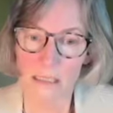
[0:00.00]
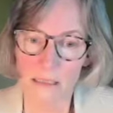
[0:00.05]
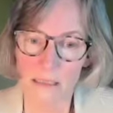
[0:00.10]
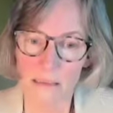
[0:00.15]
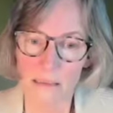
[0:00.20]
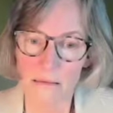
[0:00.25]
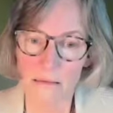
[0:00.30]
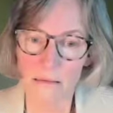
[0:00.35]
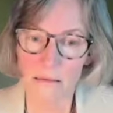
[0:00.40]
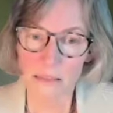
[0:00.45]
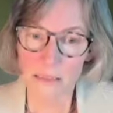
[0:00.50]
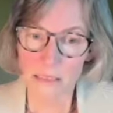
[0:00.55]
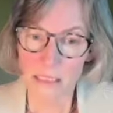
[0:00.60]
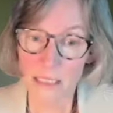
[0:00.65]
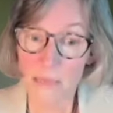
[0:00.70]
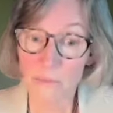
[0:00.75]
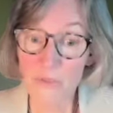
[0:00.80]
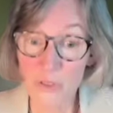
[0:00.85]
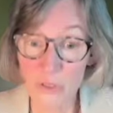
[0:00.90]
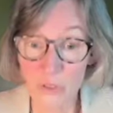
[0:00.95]
and
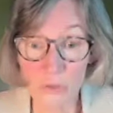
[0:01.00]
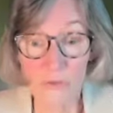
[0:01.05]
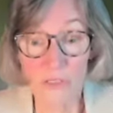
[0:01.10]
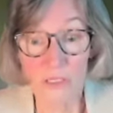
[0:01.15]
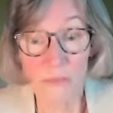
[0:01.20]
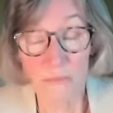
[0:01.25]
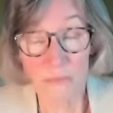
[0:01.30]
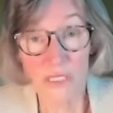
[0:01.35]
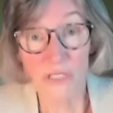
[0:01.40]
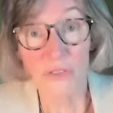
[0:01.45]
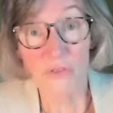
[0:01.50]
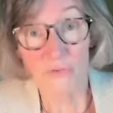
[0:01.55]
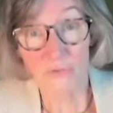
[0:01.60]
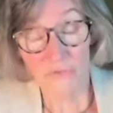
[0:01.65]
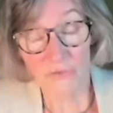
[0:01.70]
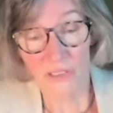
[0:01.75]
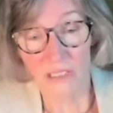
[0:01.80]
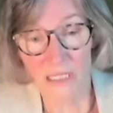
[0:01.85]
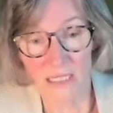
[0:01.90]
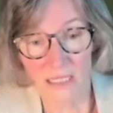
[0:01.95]
say, "I'm sorry it makes you
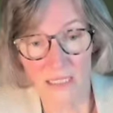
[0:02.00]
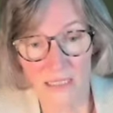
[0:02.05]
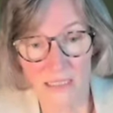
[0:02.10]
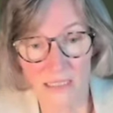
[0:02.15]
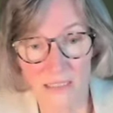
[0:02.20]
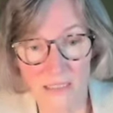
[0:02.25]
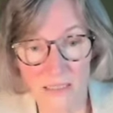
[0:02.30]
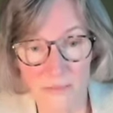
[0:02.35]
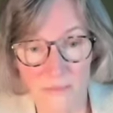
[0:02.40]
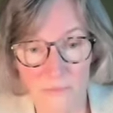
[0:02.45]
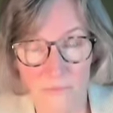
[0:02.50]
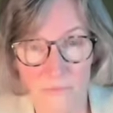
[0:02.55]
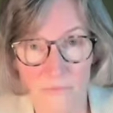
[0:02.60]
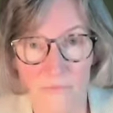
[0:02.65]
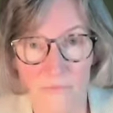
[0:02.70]
feel like this."